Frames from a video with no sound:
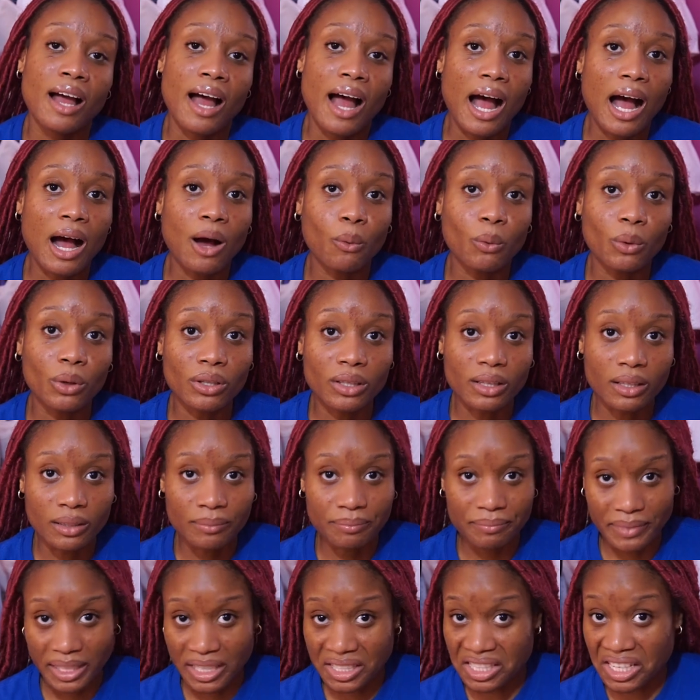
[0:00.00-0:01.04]
I will,
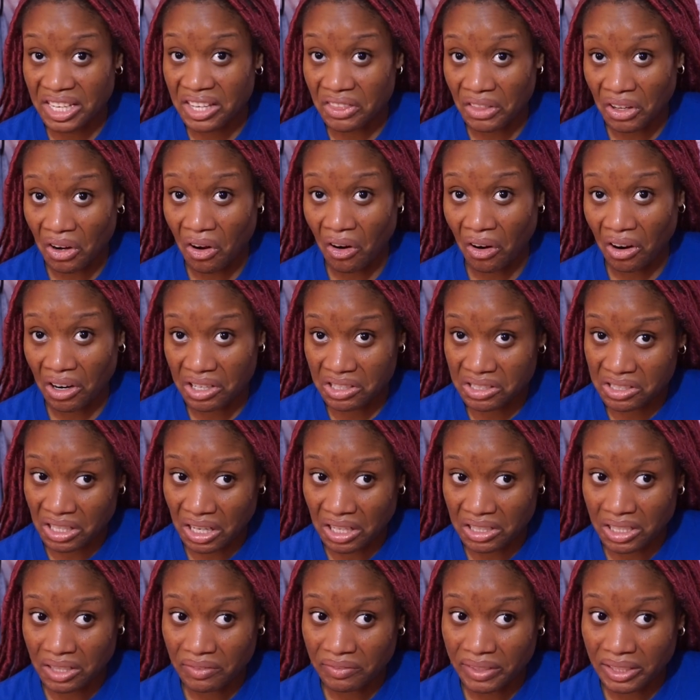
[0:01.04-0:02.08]
it's in the cards,
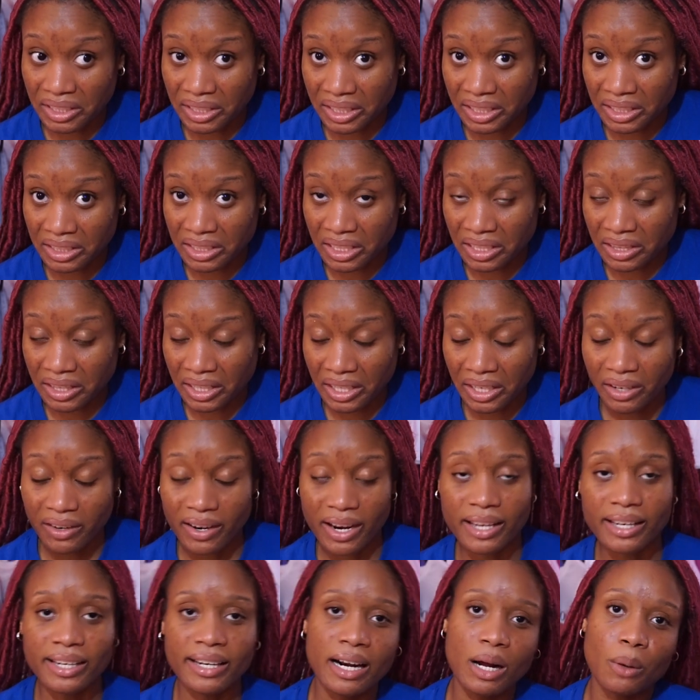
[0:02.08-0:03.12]
I'll definitely link it there,
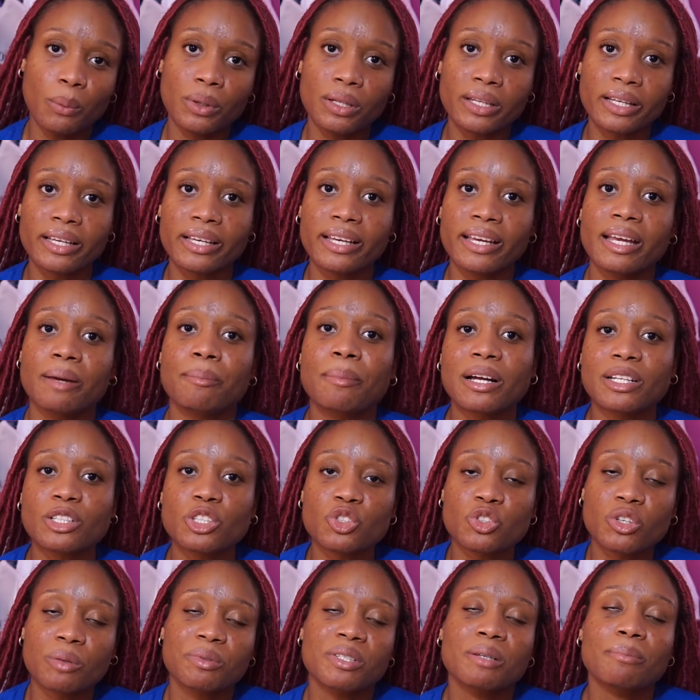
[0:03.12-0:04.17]
and then I will link it in my
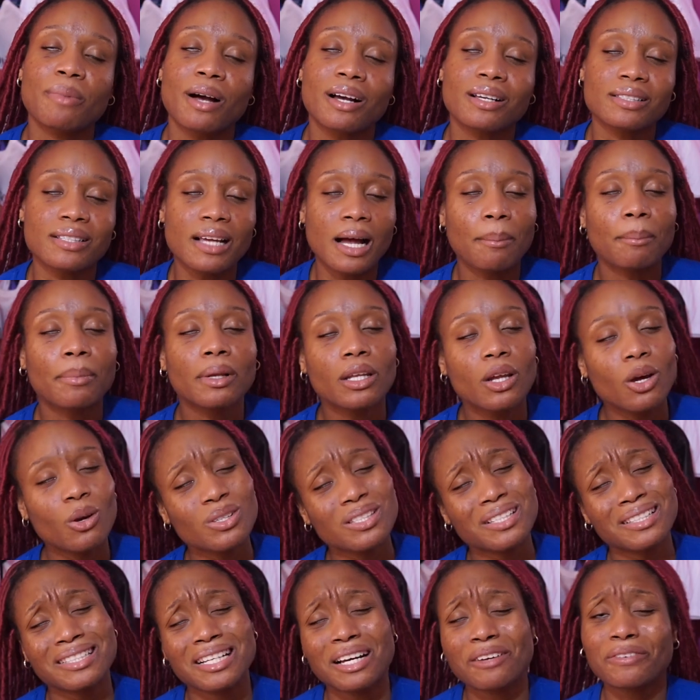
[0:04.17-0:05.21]
description box down below,
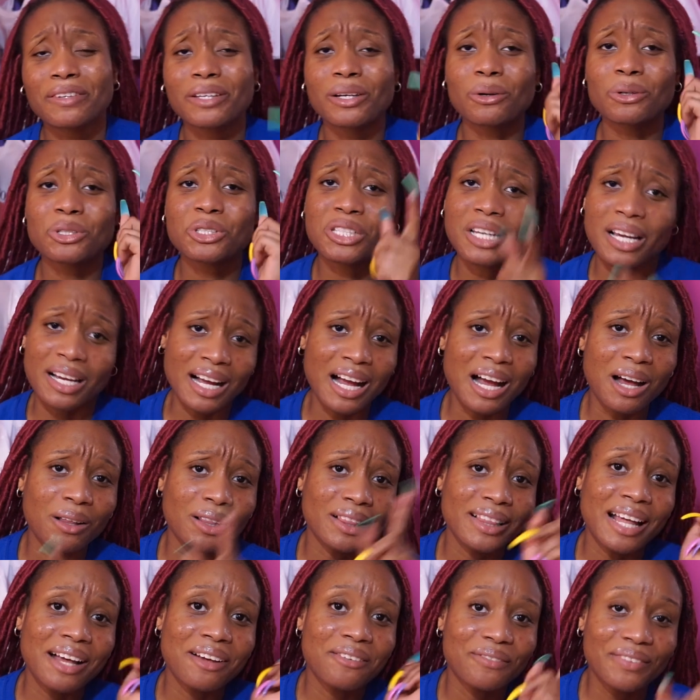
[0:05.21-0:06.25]
so definitely go check out
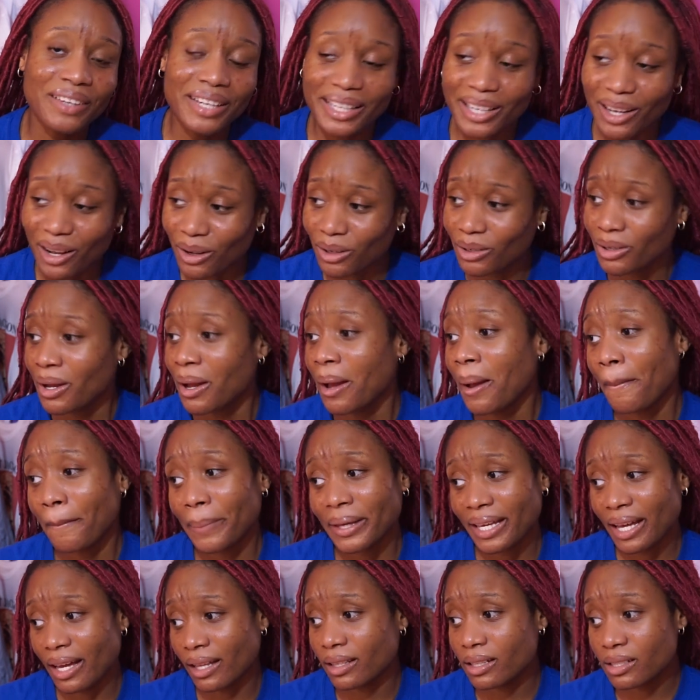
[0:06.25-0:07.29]
that video.
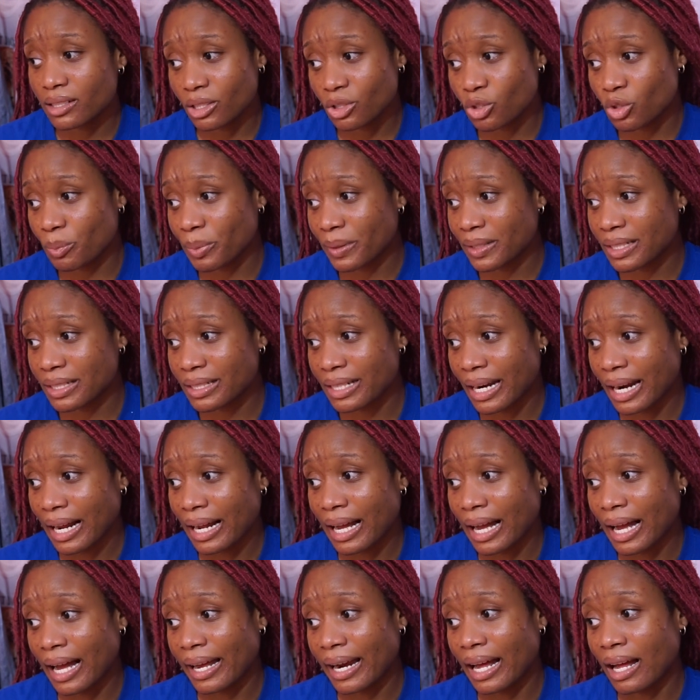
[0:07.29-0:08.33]
But yeah, this is the two pieces that I
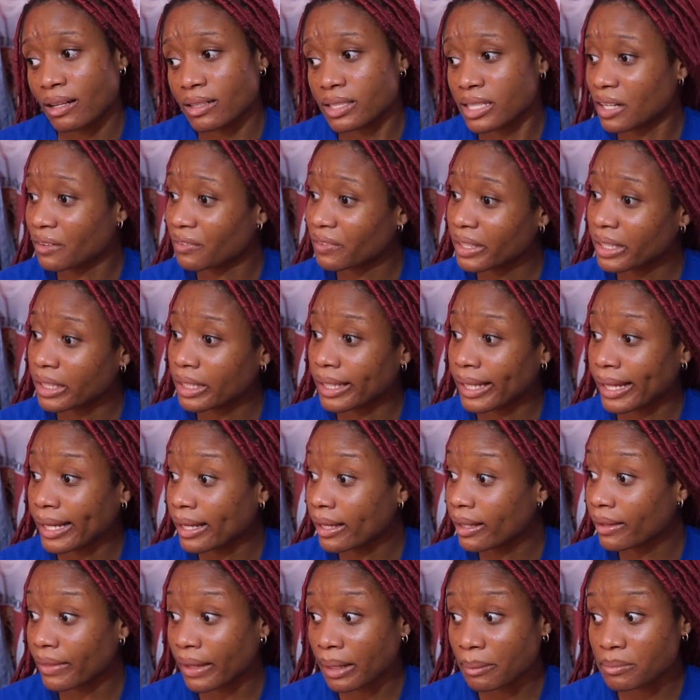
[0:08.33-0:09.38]
got. I'll definitely
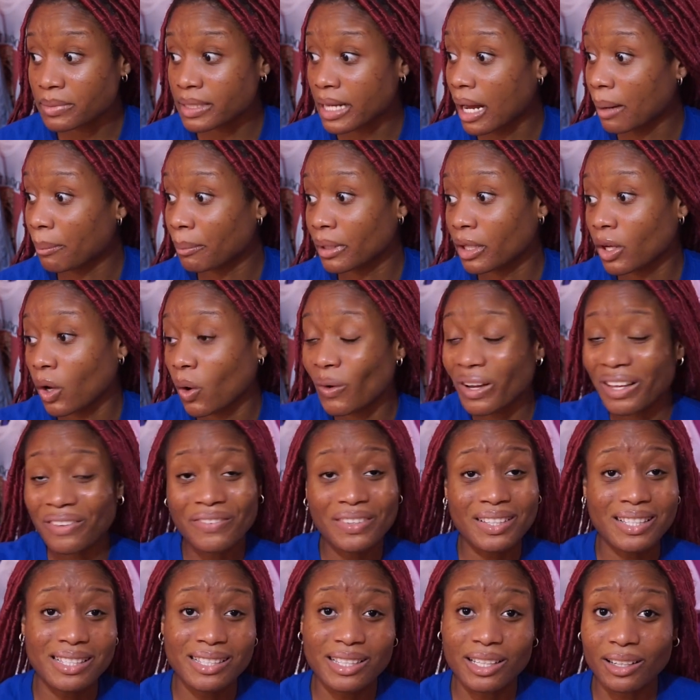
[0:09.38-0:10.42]
link them down below if
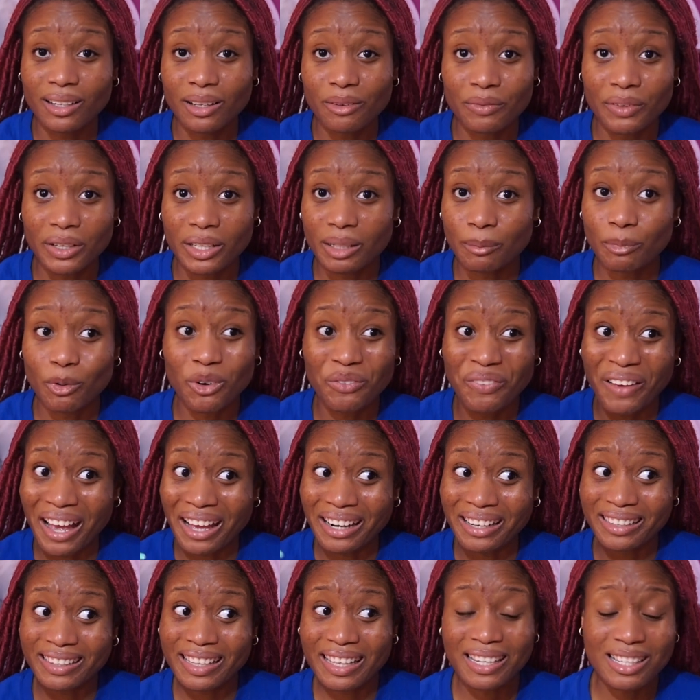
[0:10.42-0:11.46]
it's still available. If
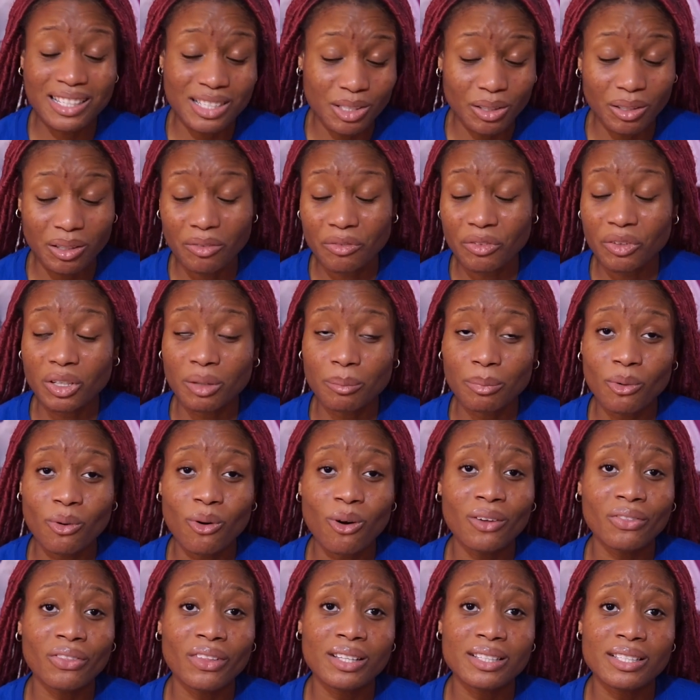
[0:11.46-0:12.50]
anything is still available
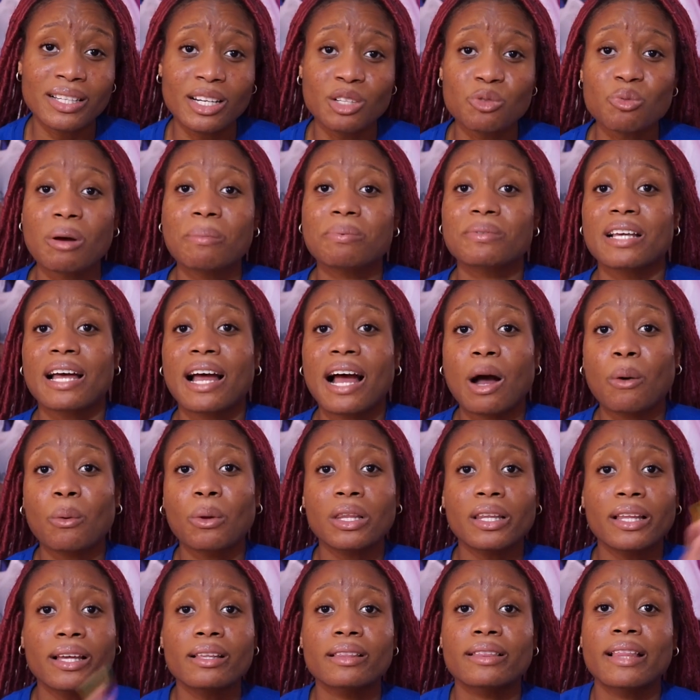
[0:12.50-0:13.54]
on the Adidas website, I will
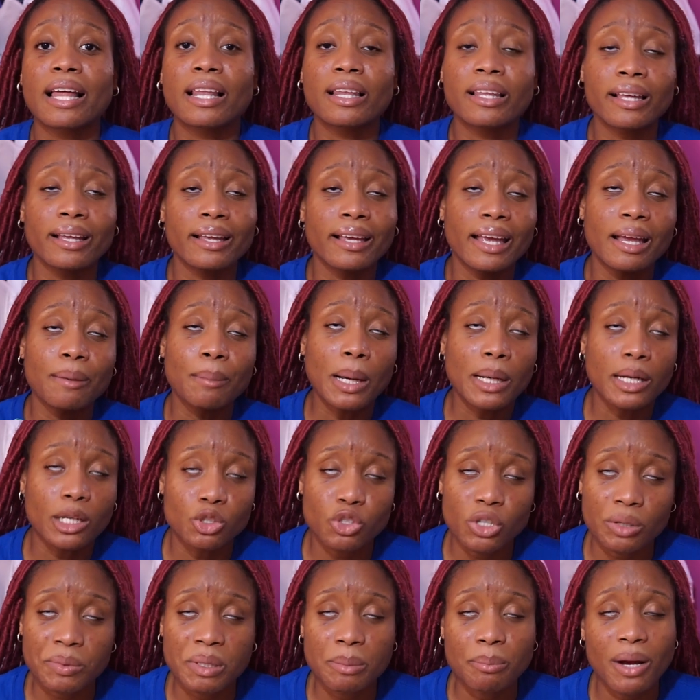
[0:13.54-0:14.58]
link that link in my
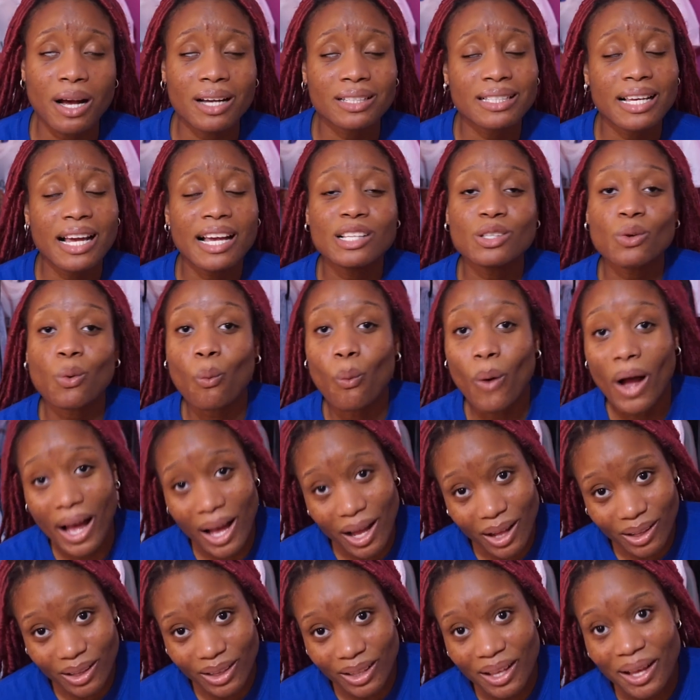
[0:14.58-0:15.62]
description box as
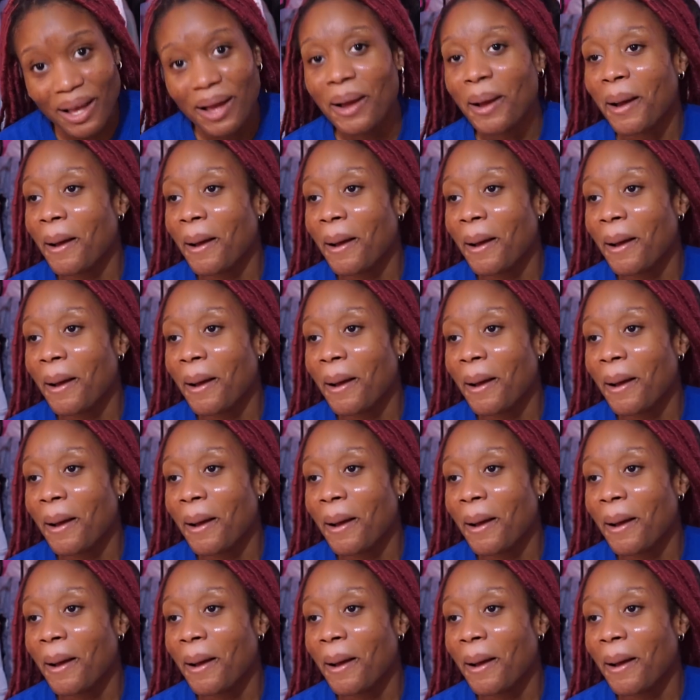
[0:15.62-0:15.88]
well.